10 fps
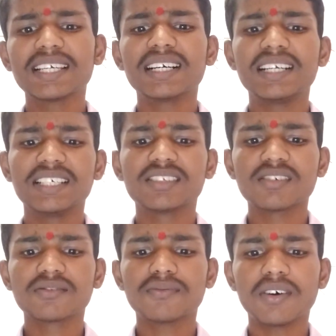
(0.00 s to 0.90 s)

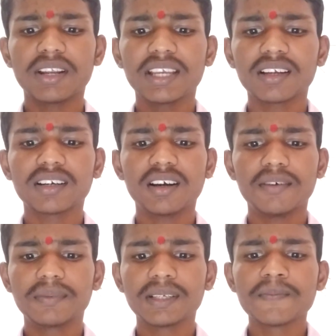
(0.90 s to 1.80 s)
conditions for
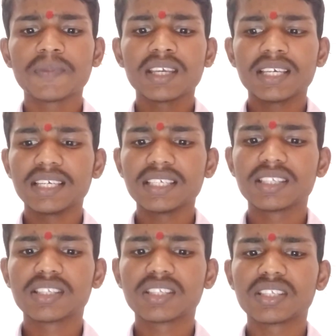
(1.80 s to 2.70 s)
aircraft is